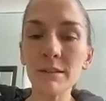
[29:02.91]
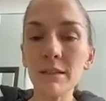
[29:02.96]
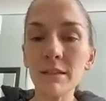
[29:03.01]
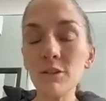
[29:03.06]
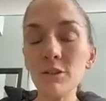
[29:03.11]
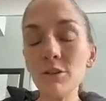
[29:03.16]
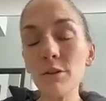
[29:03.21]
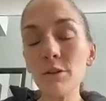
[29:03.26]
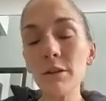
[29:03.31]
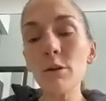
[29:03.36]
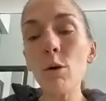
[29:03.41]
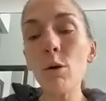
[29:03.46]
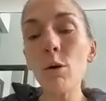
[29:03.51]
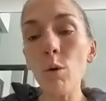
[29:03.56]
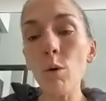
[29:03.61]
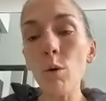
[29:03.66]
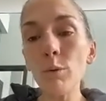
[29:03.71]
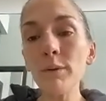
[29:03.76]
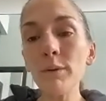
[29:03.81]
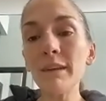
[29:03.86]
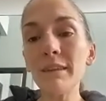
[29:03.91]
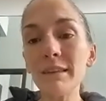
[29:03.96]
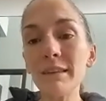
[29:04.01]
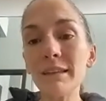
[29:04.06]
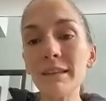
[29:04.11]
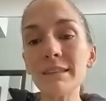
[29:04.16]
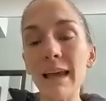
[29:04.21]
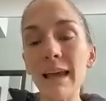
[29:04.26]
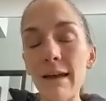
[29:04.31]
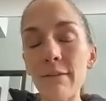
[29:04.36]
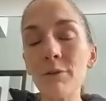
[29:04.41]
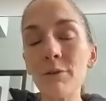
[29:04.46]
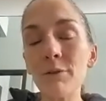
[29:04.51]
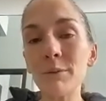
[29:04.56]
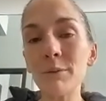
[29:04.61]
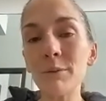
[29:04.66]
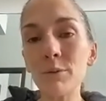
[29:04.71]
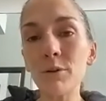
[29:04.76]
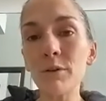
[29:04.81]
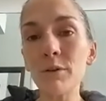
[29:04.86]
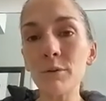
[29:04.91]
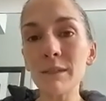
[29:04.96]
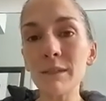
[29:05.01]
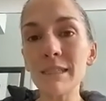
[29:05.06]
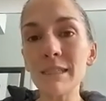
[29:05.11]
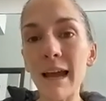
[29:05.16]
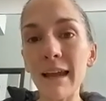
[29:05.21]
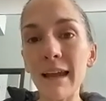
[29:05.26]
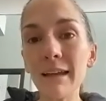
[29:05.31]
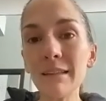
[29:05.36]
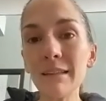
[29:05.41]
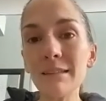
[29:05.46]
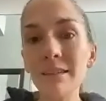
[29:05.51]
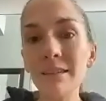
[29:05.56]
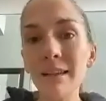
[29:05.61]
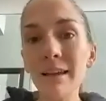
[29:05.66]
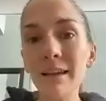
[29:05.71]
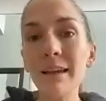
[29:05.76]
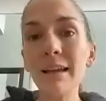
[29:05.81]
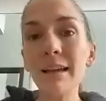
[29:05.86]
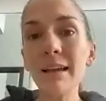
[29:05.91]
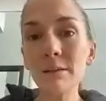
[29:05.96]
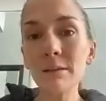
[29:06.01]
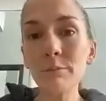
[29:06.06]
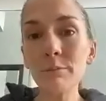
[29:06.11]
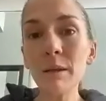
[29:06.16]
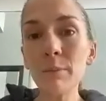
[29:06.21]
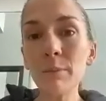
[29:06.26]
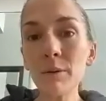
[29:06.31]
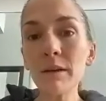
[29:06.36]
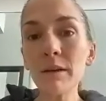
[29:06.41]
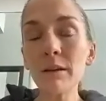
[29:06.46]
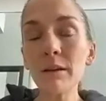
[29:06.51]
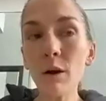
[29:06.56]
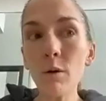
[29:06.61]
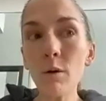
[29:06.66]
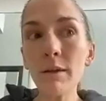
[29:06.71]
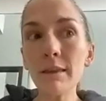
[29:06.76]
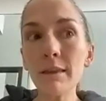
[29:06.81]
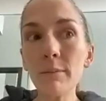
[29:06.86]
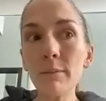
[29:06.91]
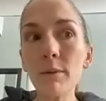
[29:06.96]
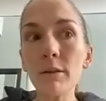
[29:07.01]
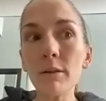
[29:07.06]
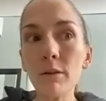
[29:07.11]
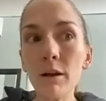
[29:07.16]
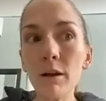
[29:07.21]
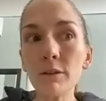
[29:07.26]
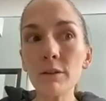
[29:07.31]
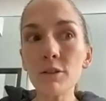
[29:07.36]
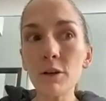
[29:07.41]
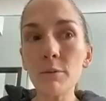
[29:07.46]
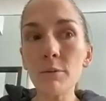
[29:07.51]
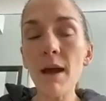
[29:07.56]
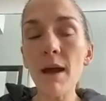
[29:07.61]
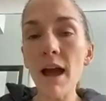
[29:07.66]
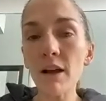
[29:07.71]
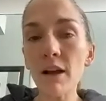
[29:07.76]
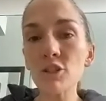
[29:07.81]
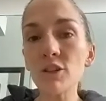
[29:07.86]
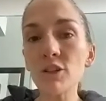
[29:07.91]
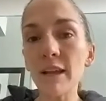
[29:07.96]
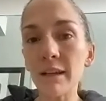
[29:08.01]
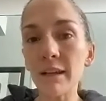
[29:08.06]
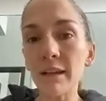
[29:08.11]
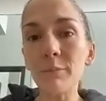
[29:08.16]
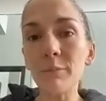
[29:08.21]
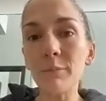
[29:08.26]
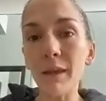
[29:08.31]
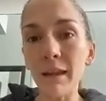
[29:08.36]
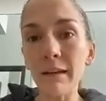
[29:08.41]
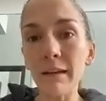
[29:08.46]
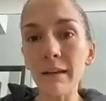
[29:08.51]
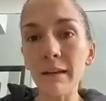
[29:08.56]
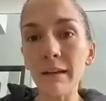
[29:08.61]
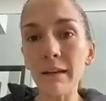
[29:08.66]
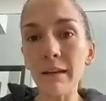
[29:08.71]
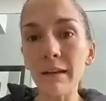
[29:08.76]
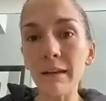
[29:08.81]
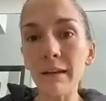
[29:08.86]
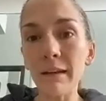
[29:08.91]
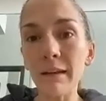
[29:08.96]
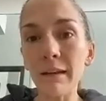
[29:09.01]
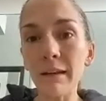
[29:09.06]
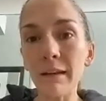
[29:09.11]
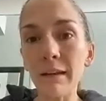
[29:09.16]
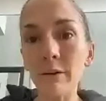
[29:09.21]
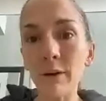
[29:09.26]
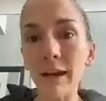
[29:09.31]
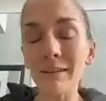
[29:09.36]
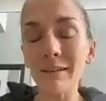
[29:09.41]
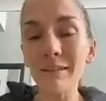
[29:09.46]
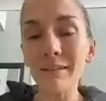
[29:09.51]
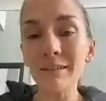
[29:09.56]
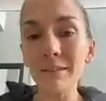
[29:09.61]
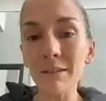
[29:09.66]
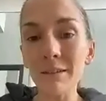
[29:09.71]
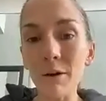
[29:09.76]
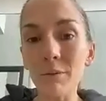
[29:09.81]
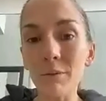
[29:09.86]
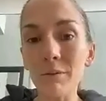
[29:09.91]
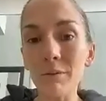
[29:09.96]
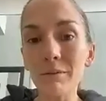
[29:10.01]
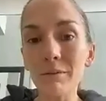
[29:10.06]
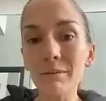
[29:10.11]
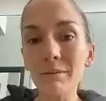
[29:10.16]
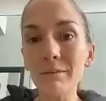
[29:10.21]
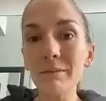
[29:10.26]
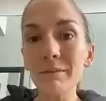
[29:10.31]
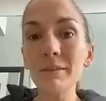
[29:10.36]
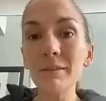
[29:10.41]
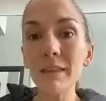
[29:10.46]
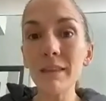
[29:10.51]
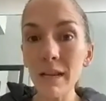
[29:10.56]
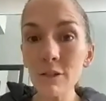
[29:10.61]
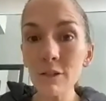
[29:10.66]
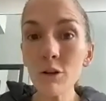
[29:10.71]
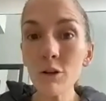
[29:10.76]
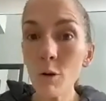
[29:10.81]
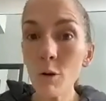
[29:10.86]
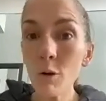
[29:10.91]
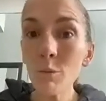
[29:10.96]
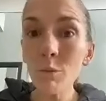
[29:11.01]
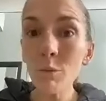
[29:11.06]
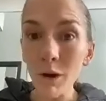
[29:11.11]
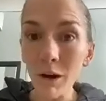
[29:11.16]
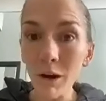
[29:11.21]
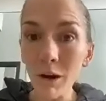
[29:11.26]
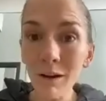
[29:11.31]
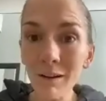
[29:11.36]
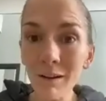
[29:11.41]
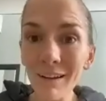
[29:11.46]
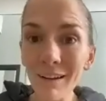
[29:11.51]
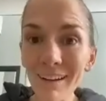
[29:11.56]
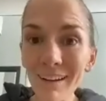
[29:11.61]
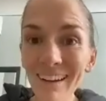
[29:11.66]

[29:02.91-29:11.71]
And the only thing that's ever been proven with diets is that people that go on them long-term actually end up gaining weight. So they don't work.